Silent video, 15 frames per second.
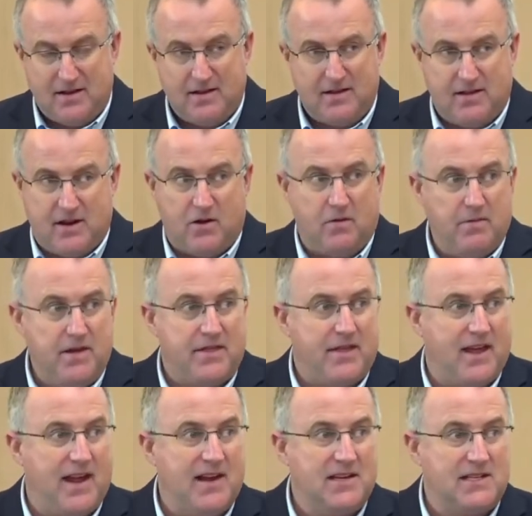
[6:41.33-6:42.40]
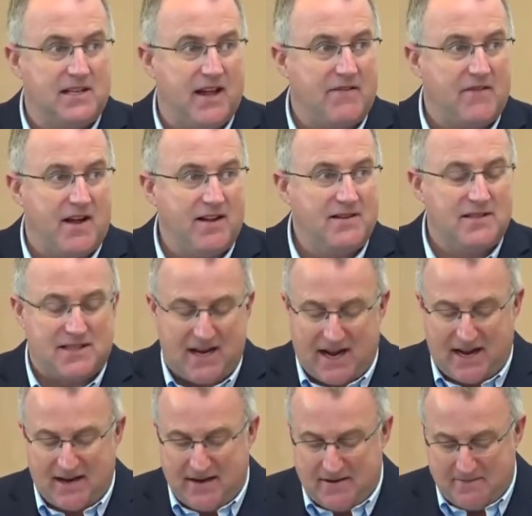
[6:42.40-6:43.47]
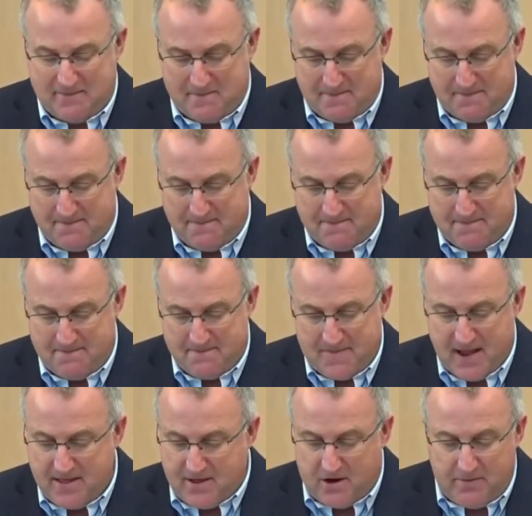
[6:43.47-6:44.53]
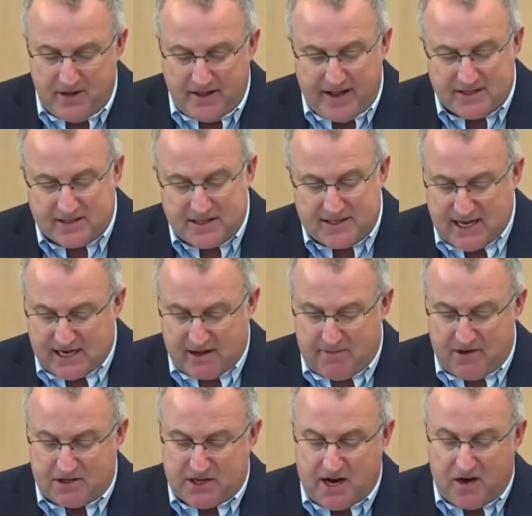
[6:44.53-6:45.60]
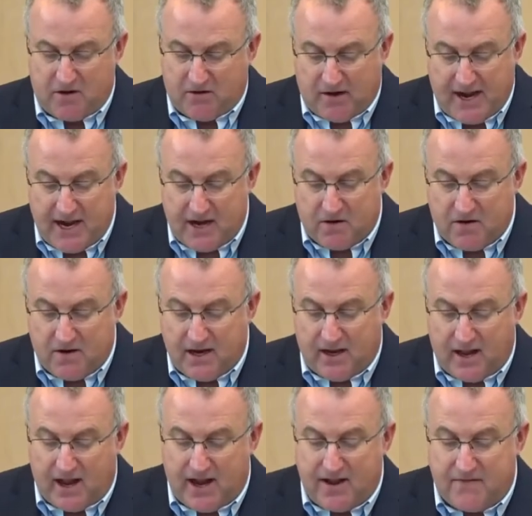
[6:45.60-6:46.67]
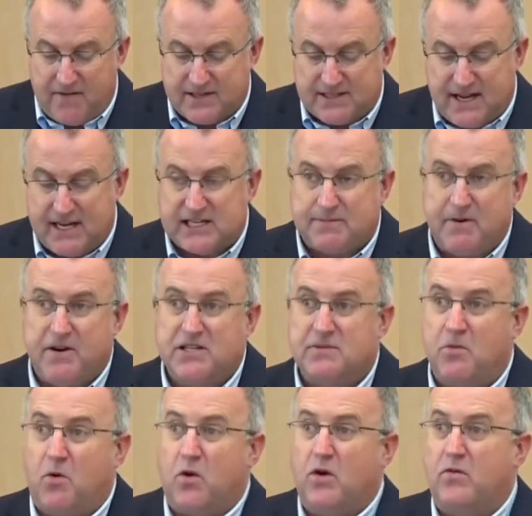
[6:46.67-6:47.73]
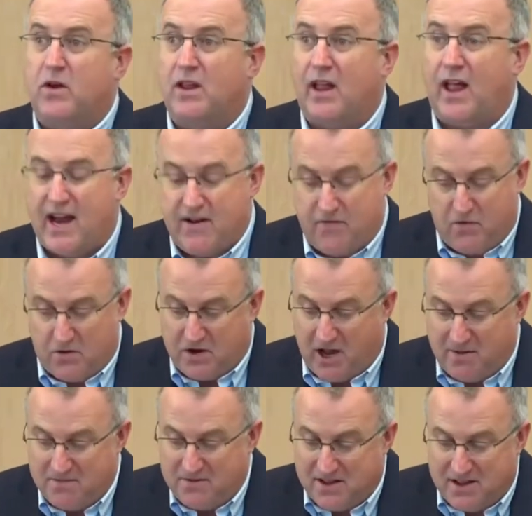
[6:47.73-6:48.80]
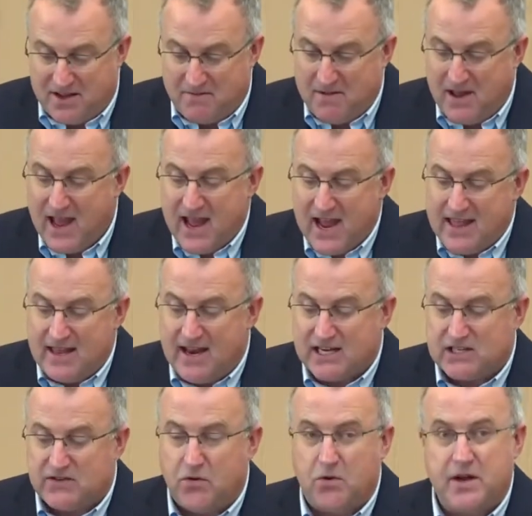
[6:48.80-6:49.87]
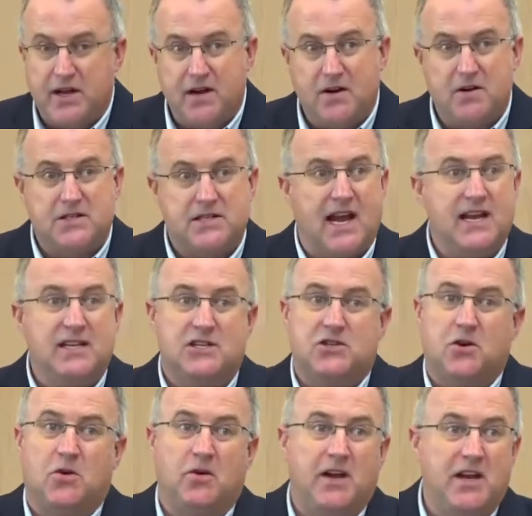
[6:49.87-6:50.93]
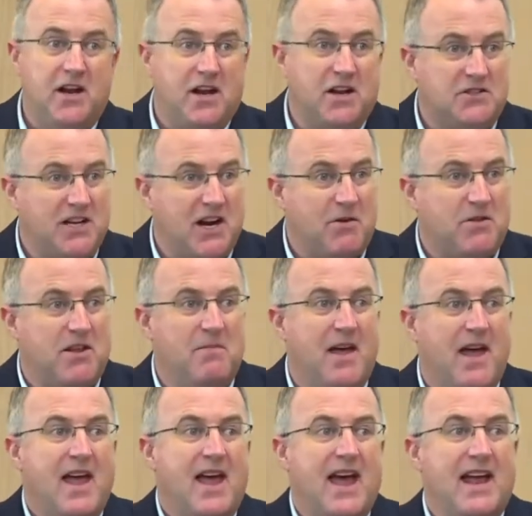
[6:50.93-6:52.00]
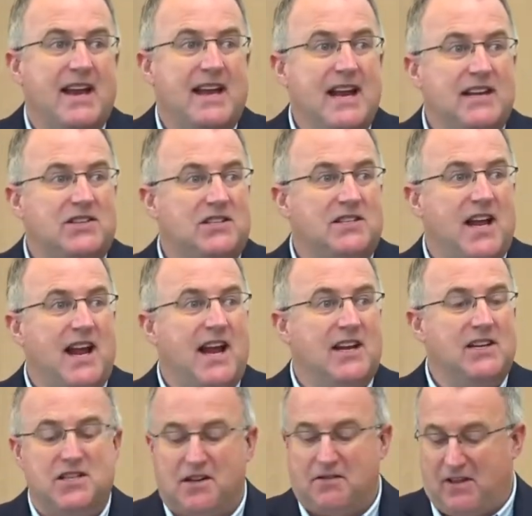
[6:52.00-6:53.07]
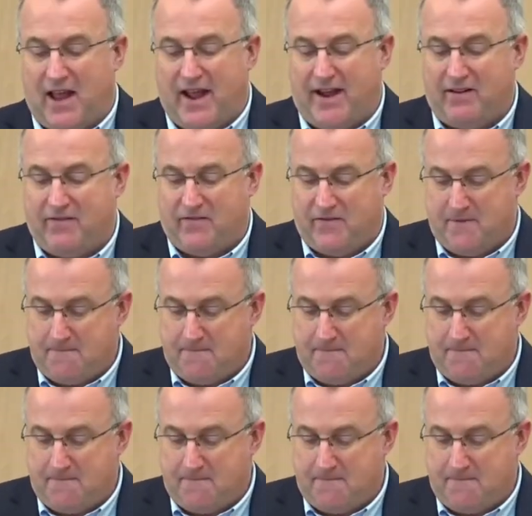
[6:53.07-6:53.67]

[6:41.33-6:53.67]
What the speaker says: There will be things left unsaid. There will be lessons that can be shared later in life as they experience more of what life will come to them in the next 4 years. And certainly you can share with them at each stage of life.